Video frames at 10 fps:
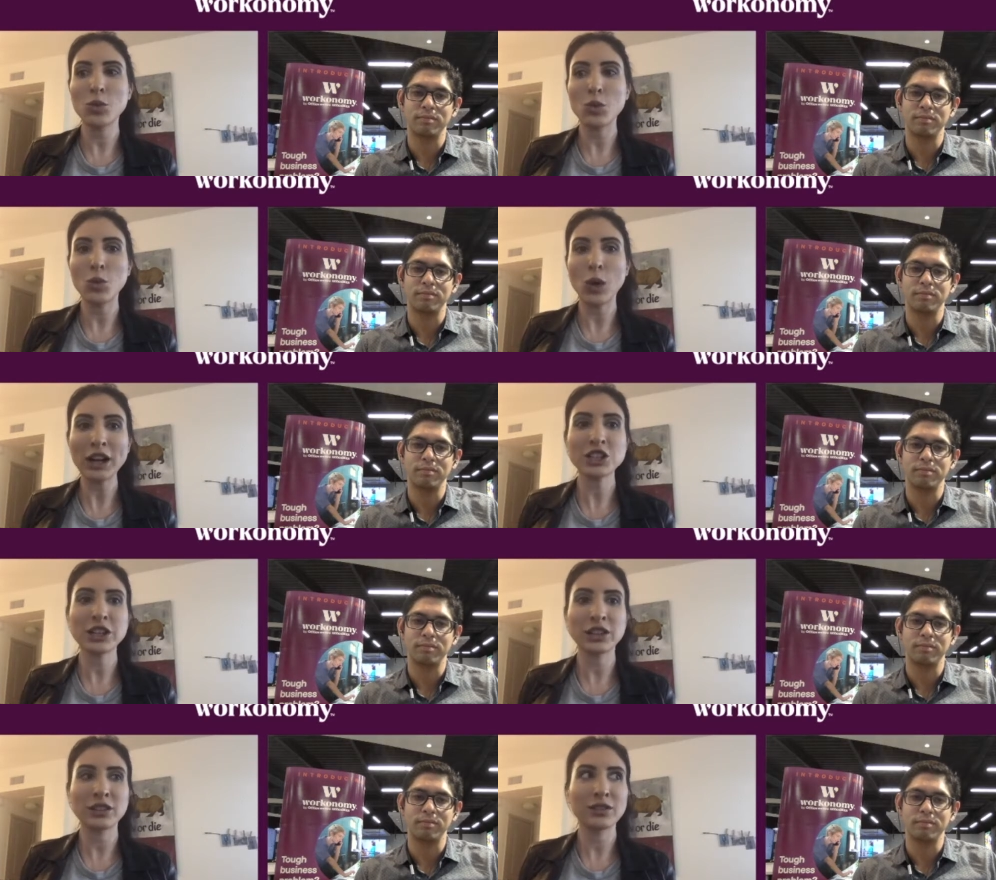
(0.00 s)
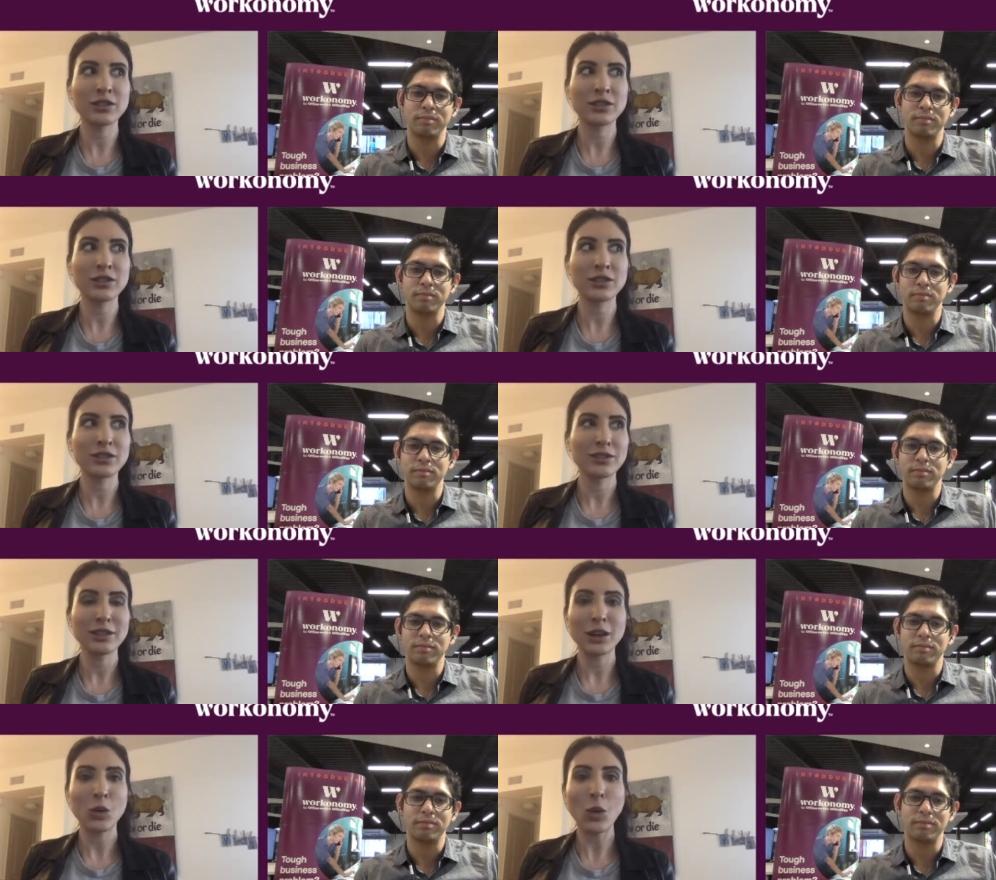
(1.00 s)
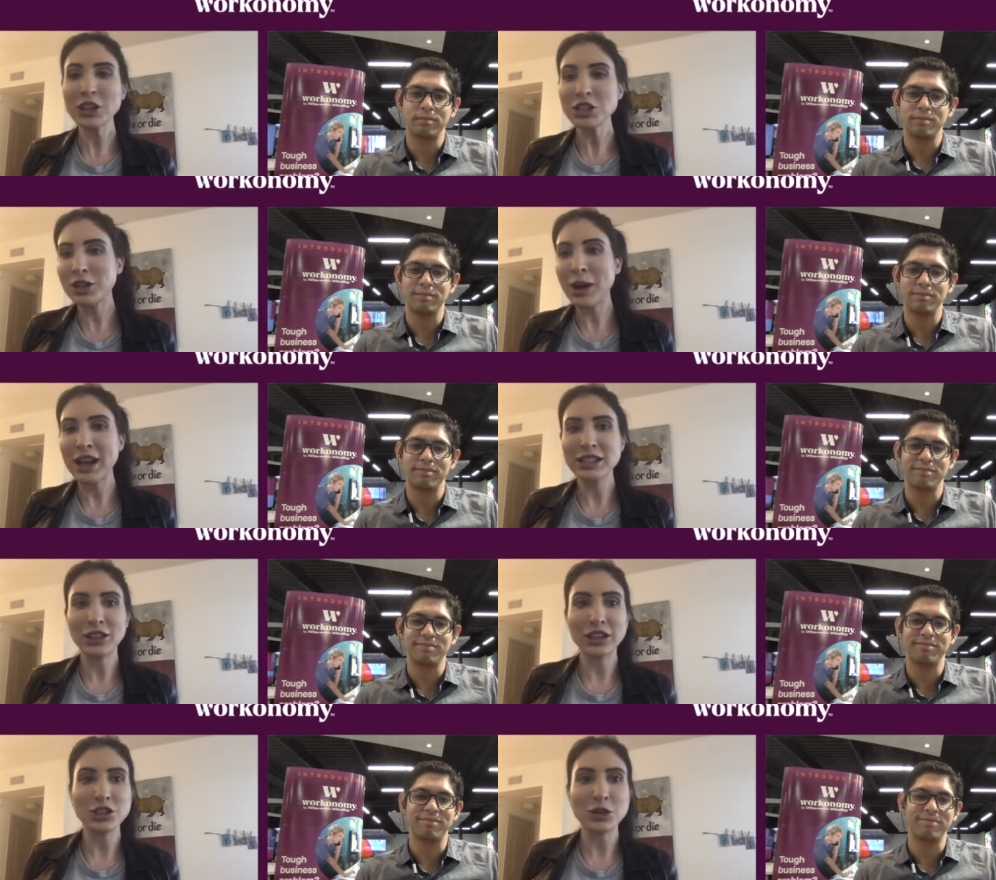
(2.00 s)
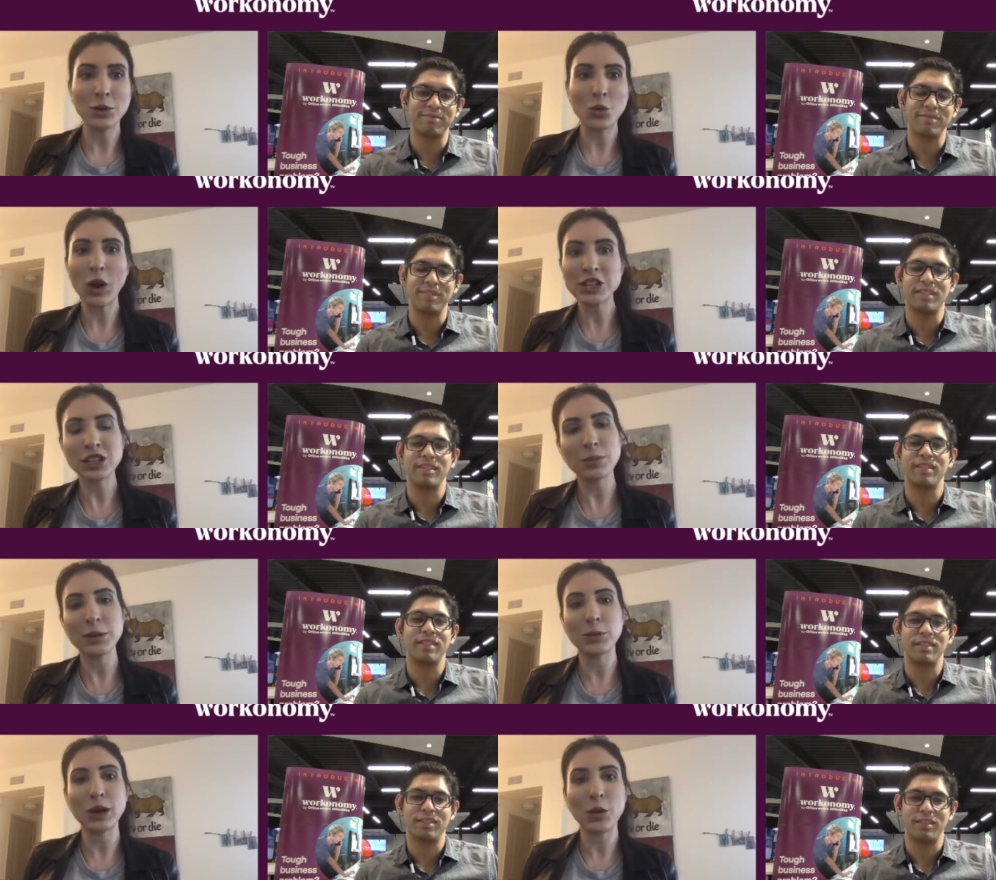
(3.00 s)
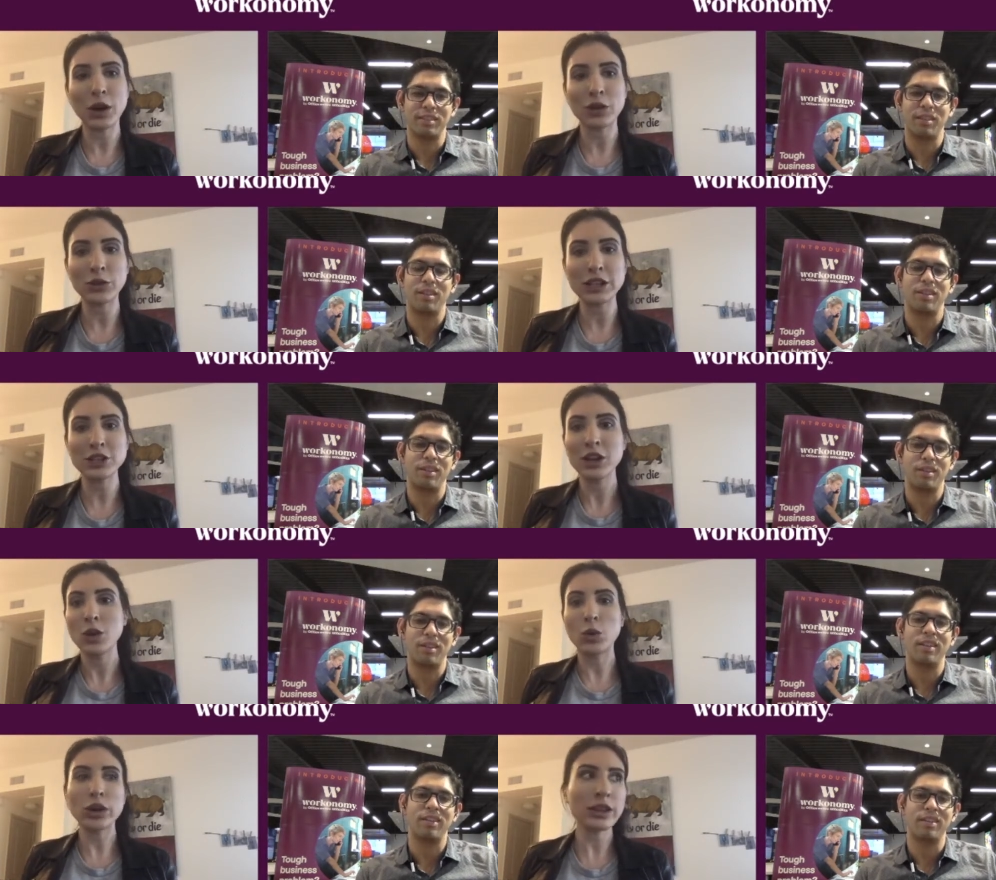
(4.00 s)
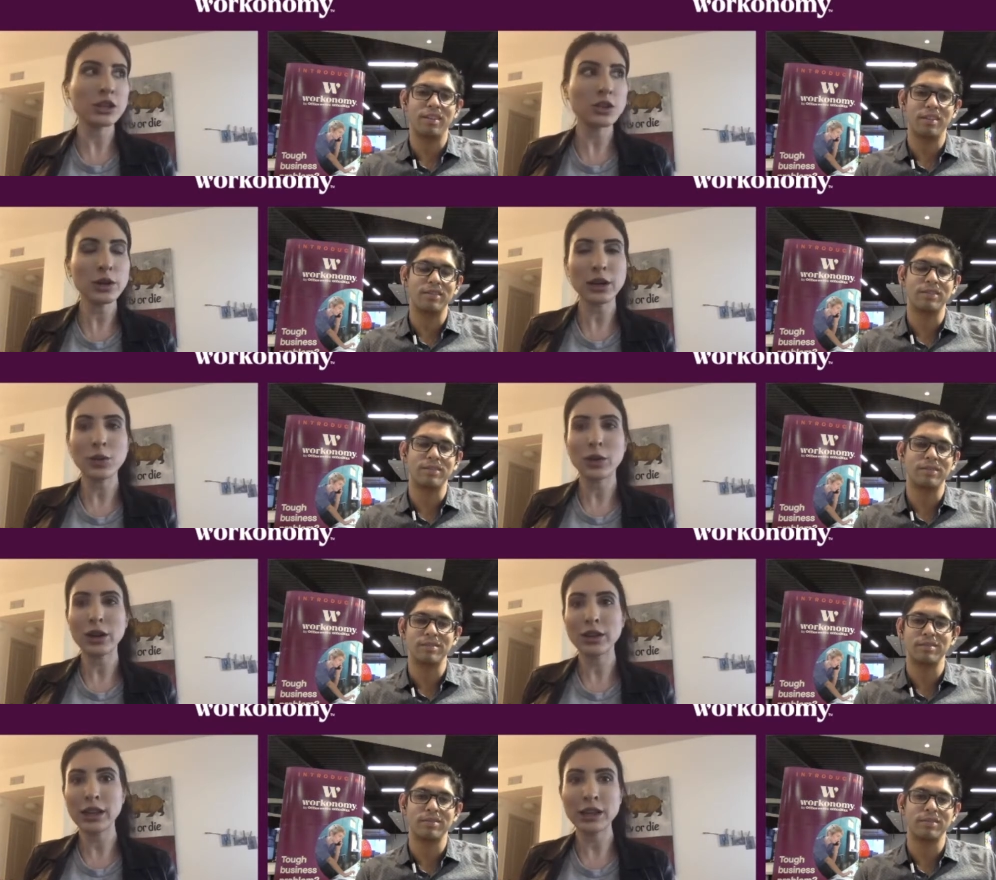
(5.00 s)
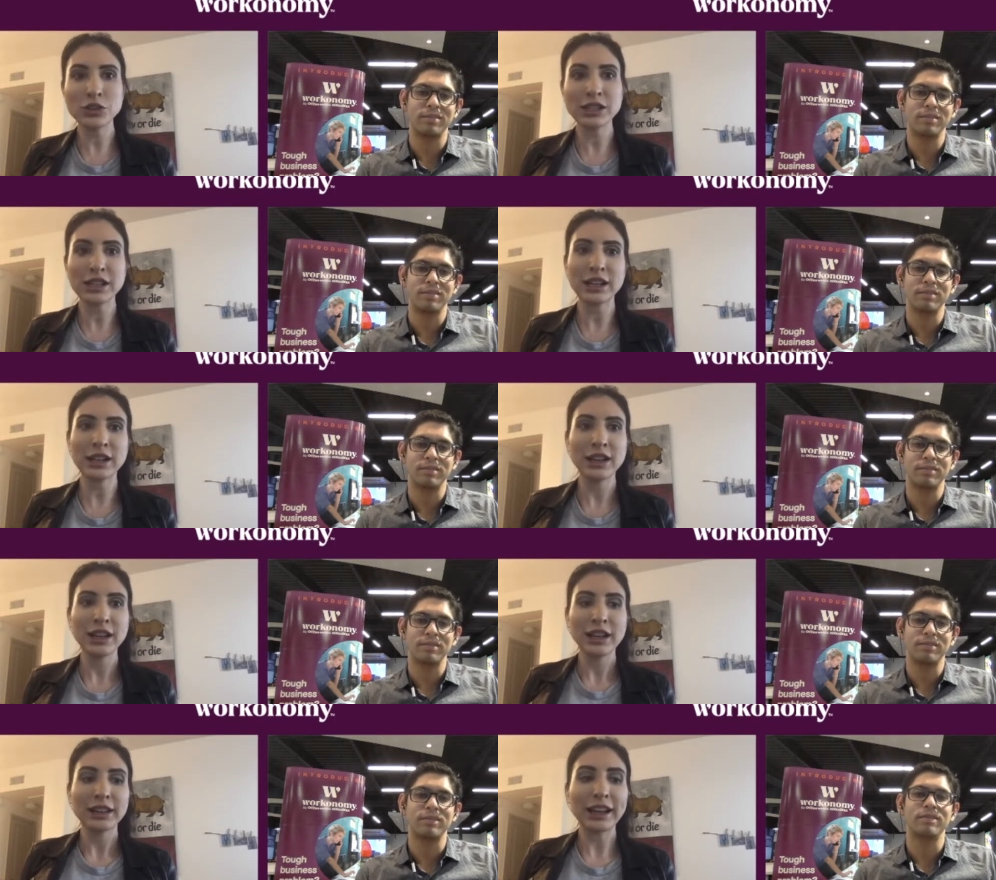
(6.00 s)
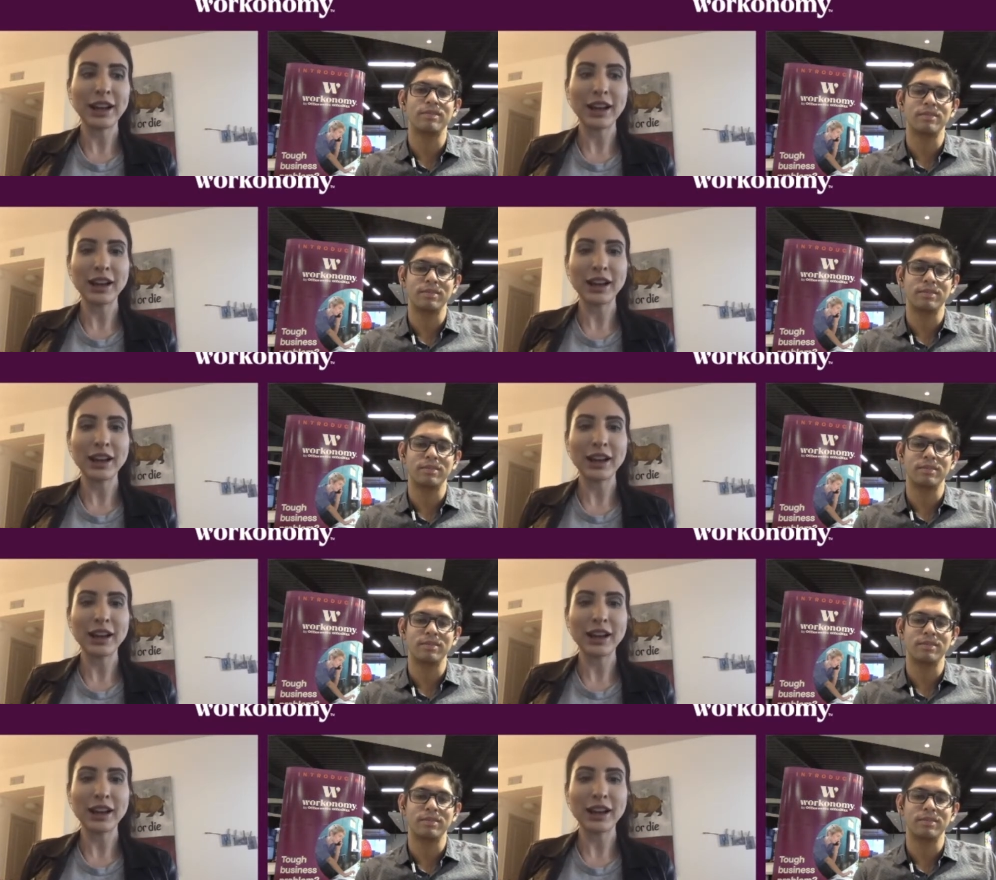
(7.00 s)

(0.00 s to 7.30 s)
Speaker 1: watching watching my ideal consumer, watching the people I want to reach. What are they doing? What are they interested in? Like,